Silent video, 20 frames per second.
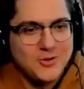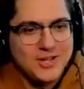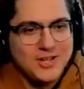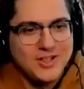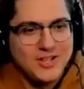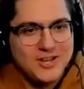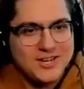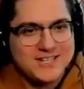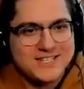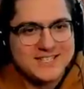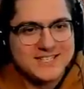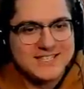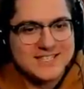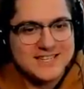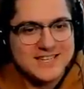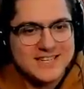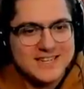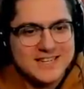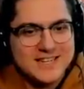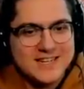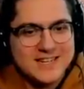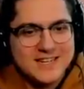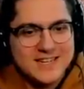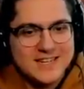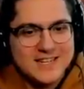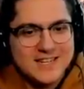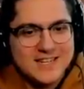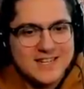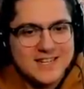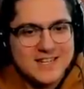cool he looks.
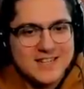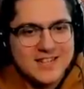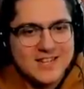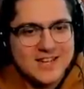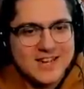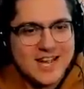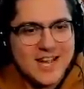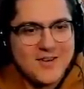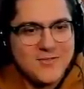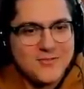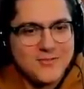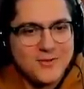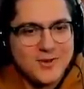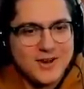Look how